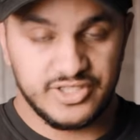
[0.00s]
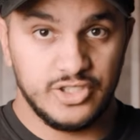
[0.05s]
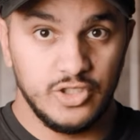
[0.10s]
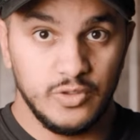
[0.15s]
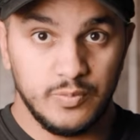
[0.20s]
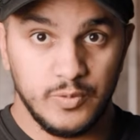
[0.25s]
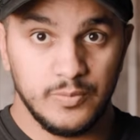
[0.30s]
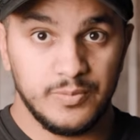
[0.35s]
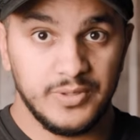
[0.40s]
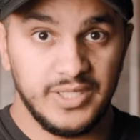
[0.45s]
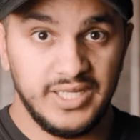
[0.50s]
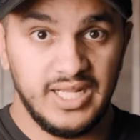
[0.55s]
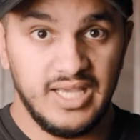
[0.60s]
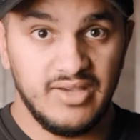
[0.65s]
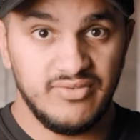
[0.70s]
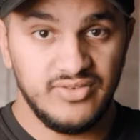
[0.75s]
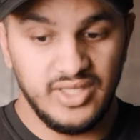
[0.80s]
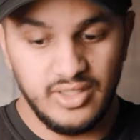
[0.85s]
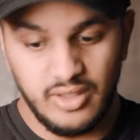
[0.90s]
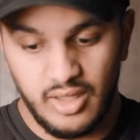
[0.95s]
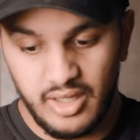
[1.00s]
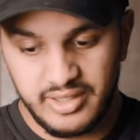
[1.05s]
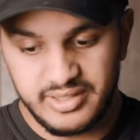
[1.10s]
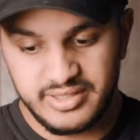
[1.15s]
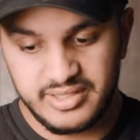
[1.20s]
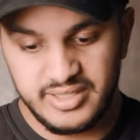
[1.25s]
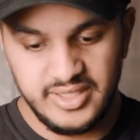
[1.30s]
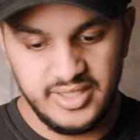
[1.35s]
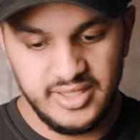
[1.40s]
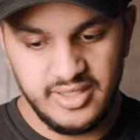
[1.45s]
super blade heavy, and
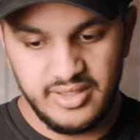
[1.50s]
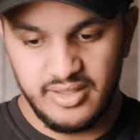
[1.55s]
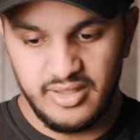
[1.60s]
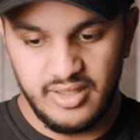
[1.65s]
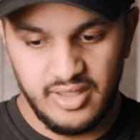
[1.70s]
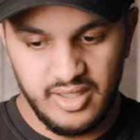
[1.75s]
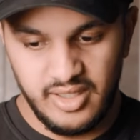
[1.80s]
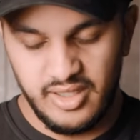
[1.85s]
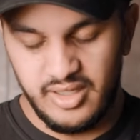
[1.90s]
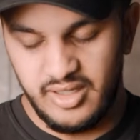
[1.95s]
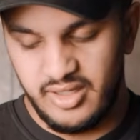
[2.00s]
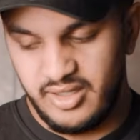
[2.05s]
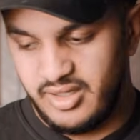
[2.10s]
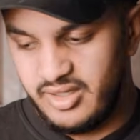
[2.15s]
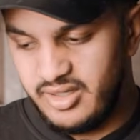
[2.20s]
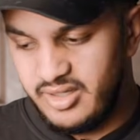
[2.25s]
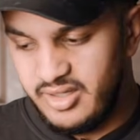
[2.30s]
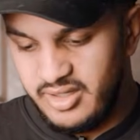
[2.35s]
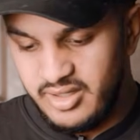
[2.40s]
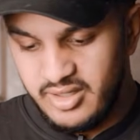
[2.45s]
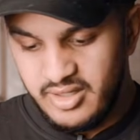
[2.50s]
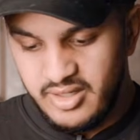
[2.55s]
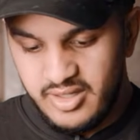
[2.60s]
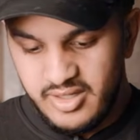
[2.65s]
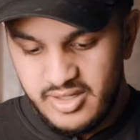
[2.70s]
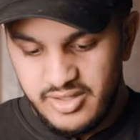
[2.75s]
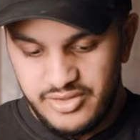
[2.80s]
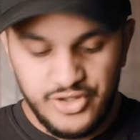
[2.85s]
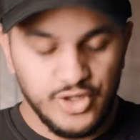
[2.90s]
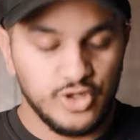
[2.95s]
honestly,
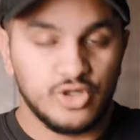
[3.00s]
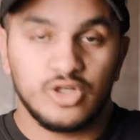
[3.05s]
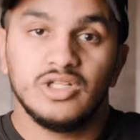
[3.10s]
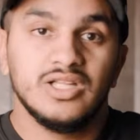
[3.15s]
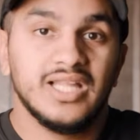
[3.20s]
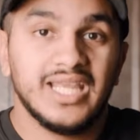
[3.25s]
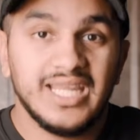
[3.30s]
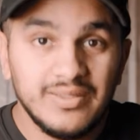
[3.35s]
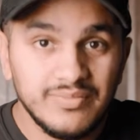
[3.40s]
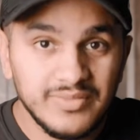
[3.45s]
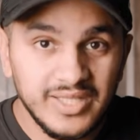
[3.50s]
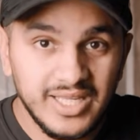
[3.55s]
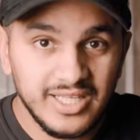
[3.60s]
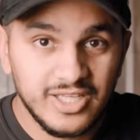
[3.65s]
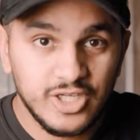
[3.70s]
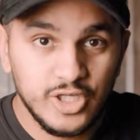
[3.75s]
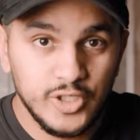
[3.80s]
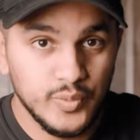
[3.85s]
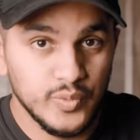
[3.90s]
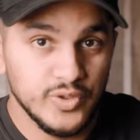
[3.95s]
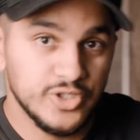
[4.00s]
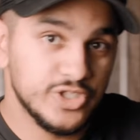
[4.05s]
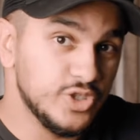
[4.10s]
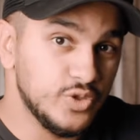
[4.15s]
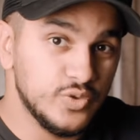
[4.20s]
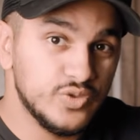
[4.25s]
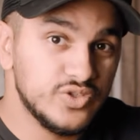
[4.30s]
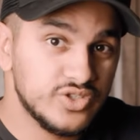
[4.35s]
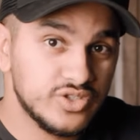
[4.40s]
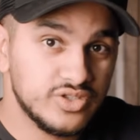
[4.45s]
their claim that it could
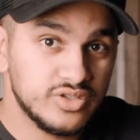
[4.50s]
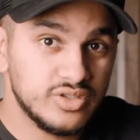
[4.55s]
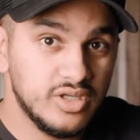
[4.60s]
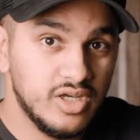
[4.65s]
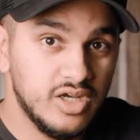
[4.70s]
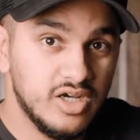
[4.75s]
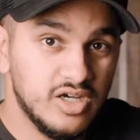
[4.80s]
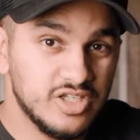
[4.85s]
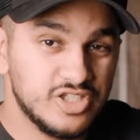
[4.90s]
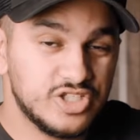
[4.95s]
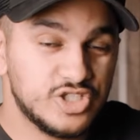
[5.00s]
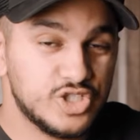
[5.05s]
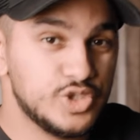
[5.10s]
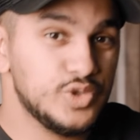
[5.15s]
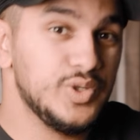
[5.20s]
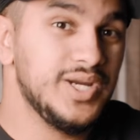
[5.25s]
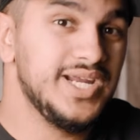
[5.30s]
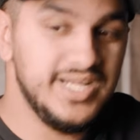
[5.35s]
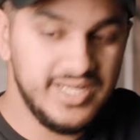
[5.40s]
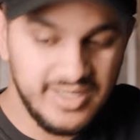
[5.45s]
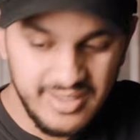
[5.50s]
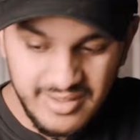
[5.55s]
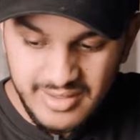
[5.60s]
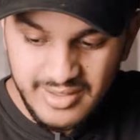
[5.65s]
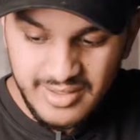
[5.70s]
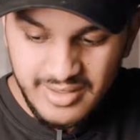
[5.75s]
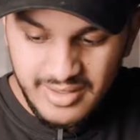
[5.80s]
reduce strain,